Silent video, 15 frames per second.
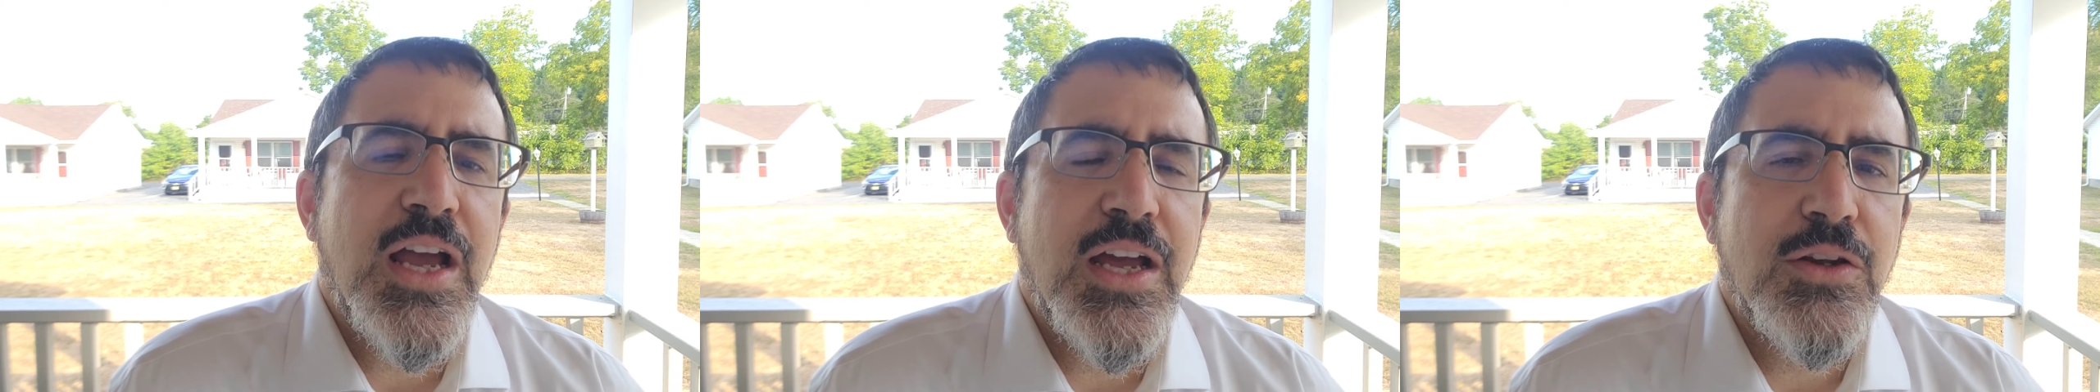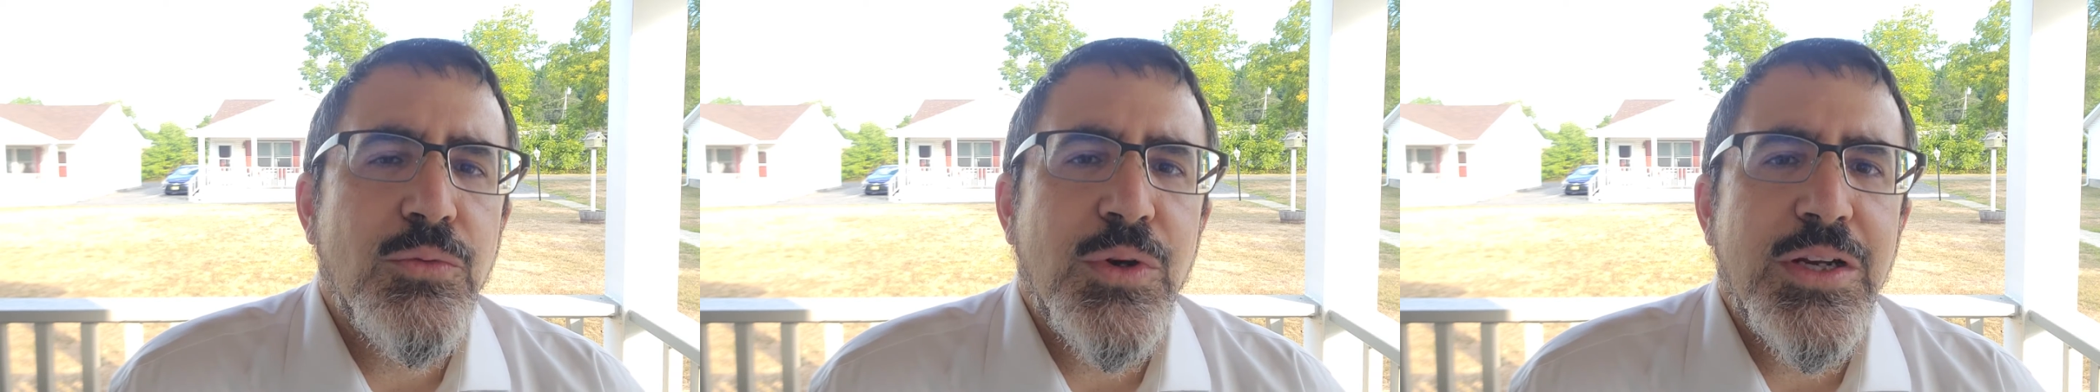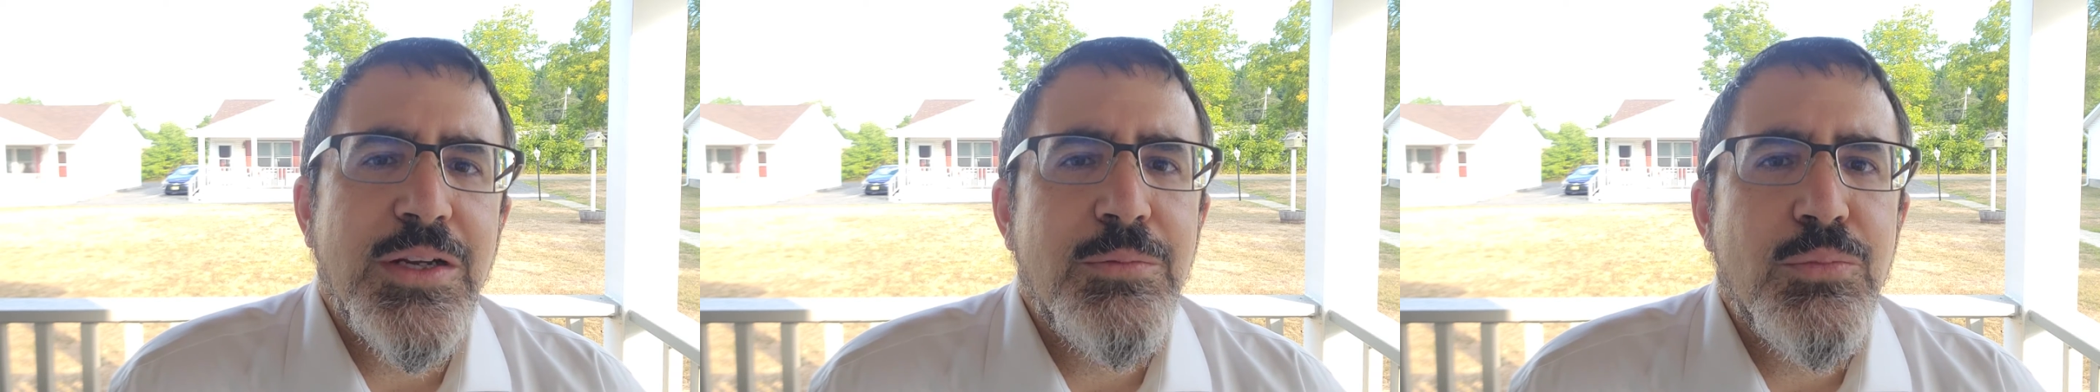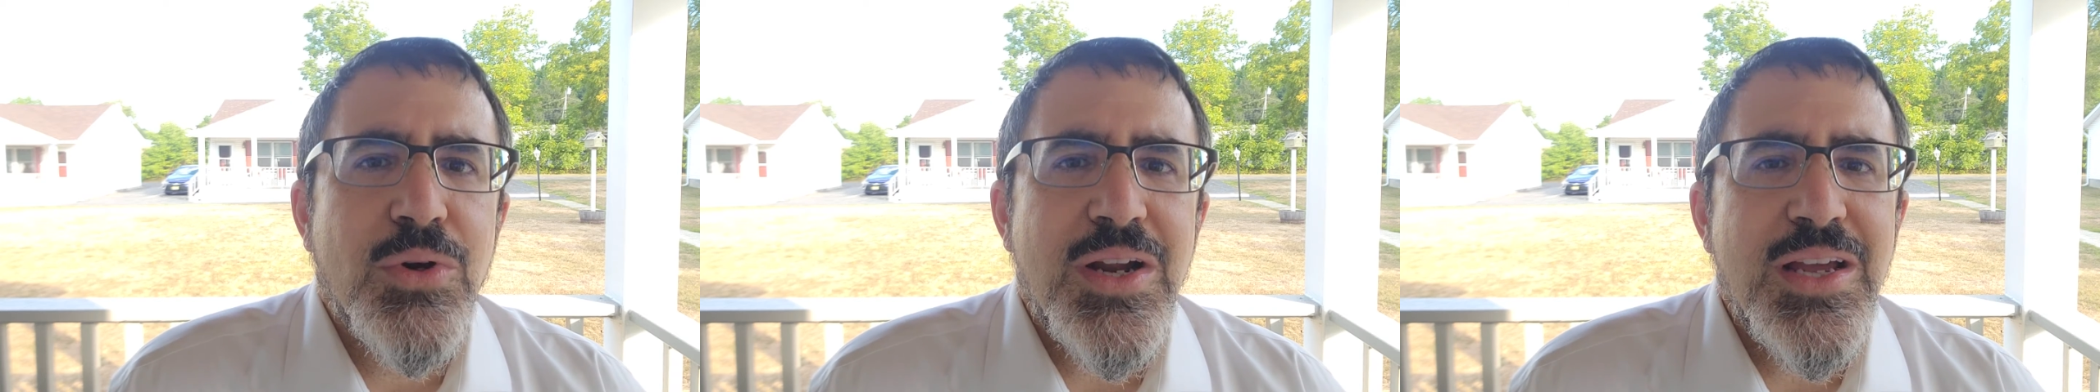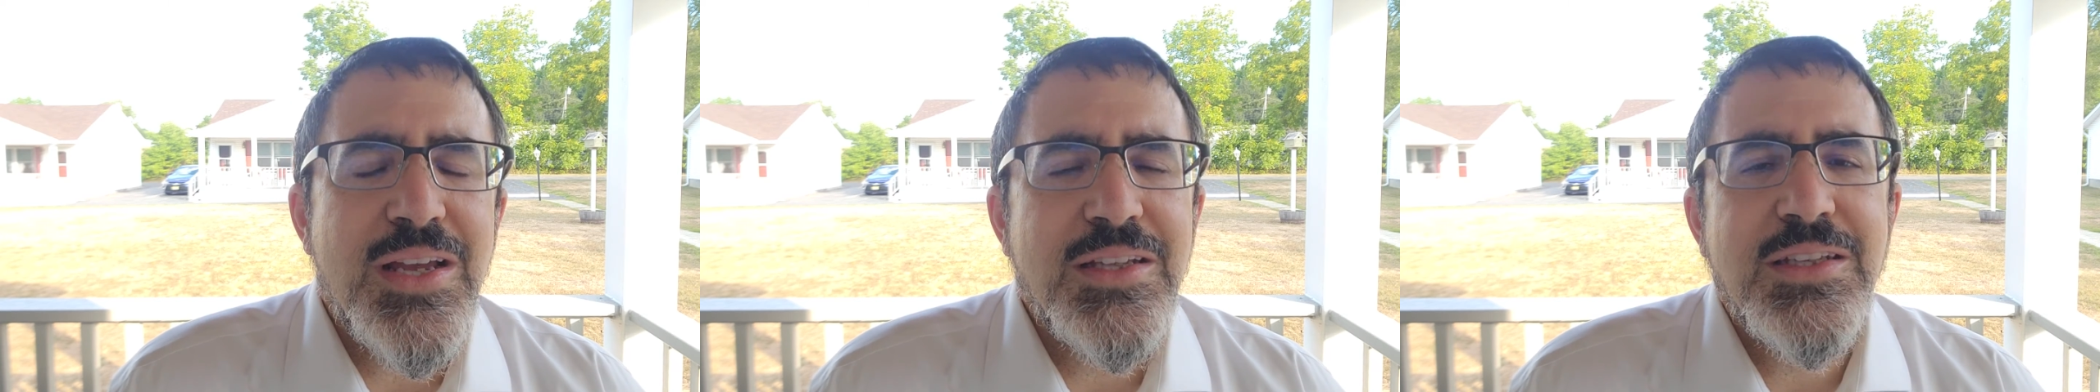And when he
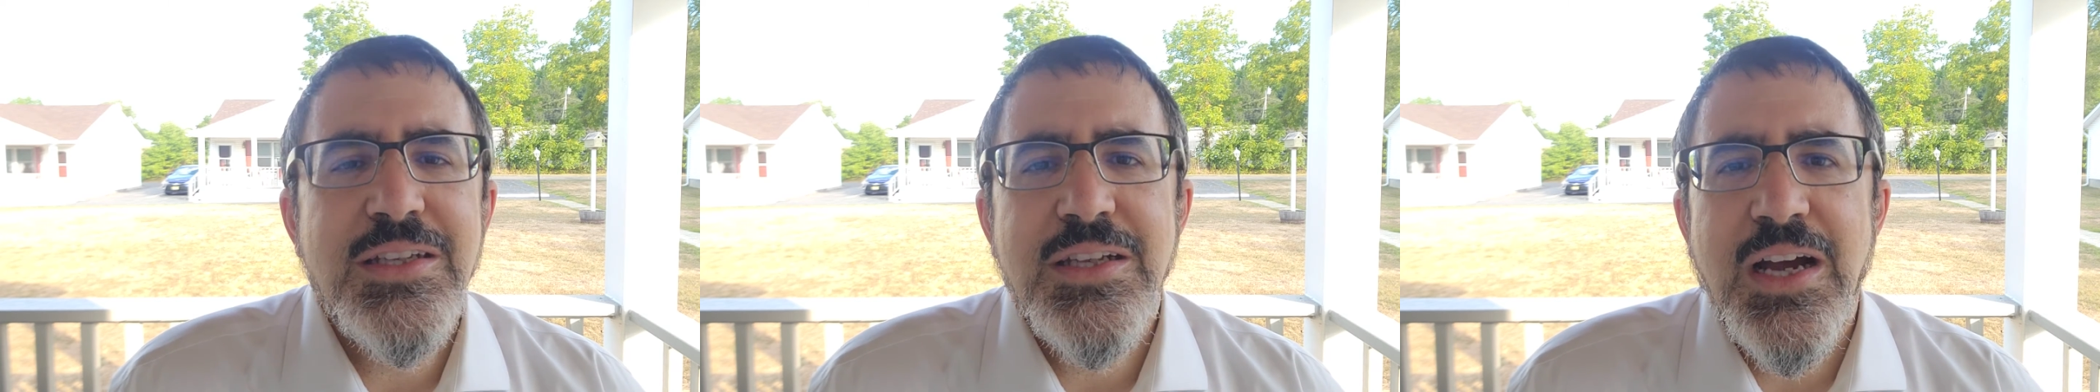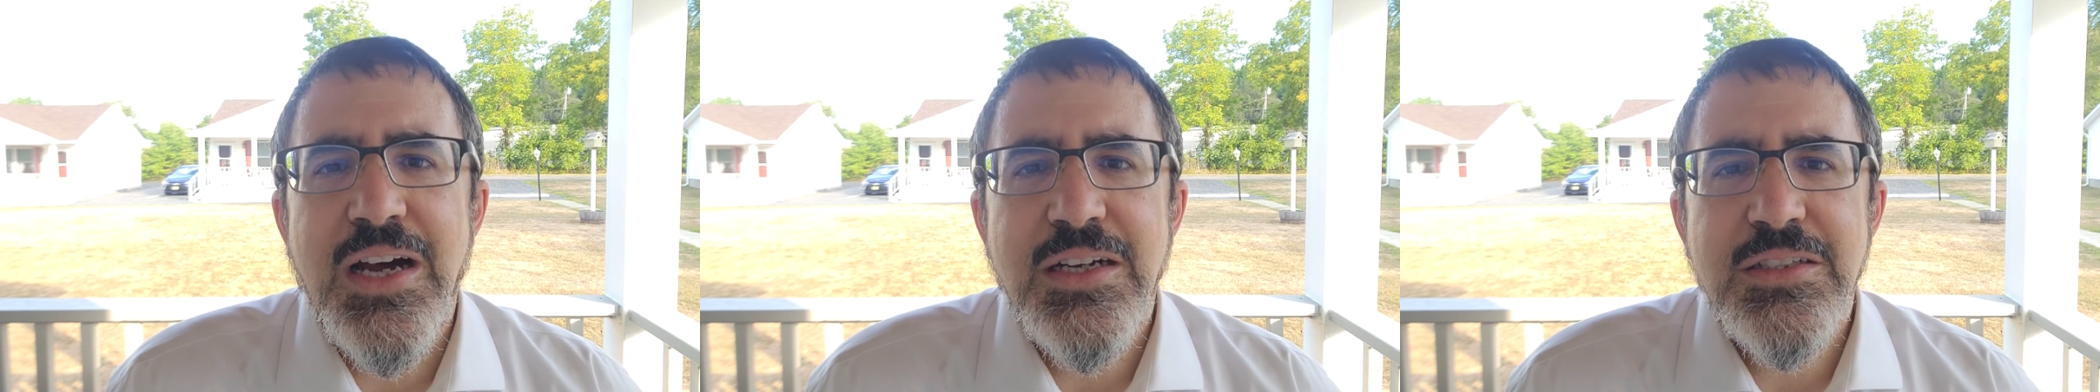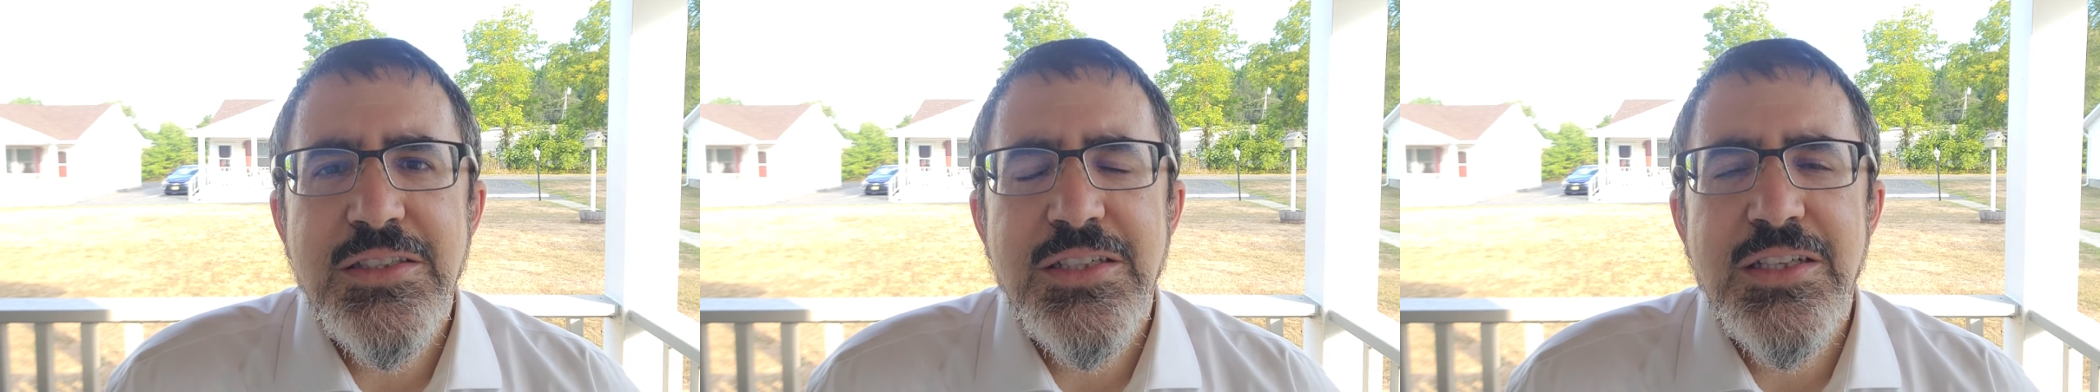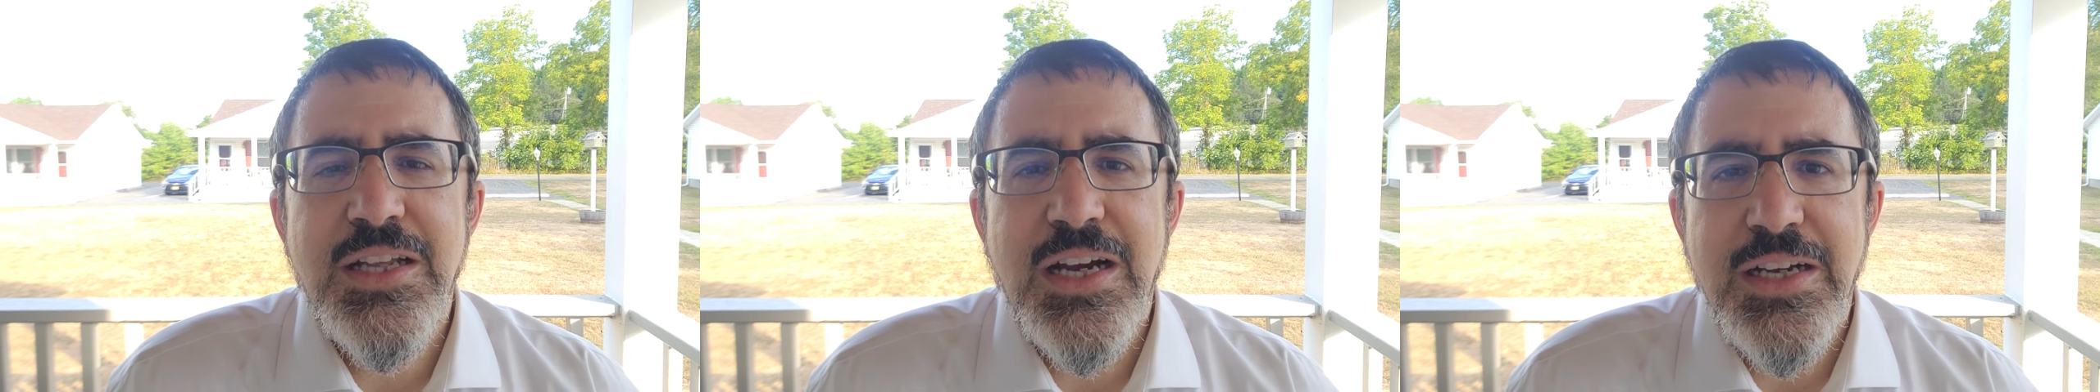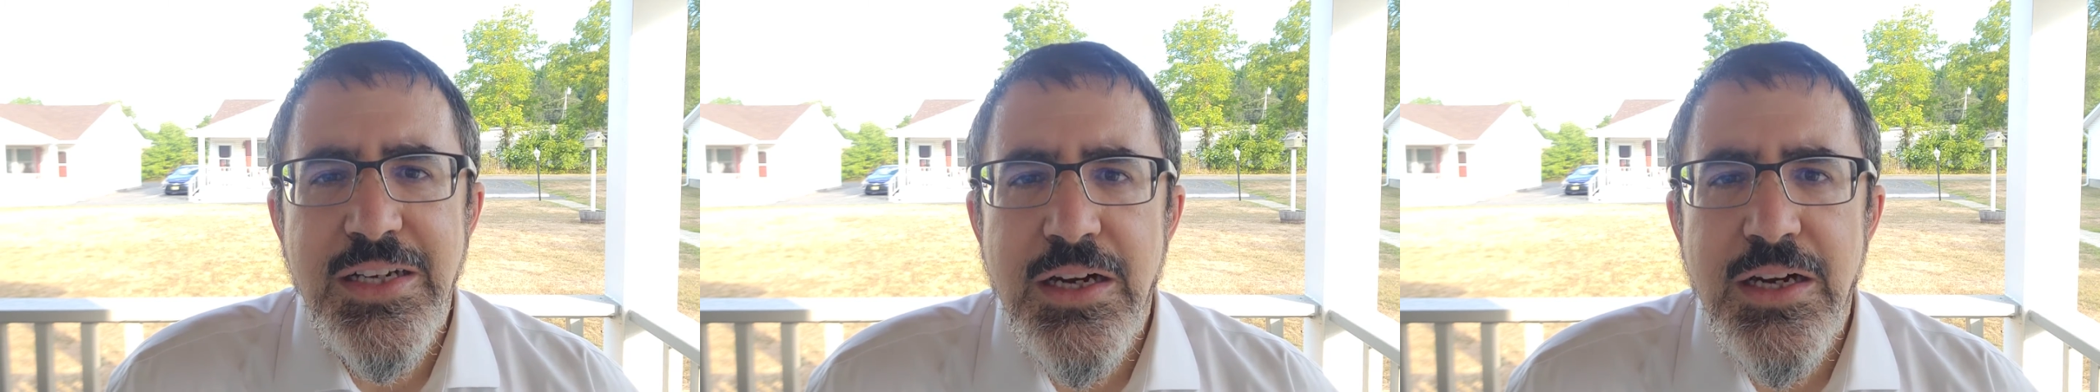prayed in Har Sinai,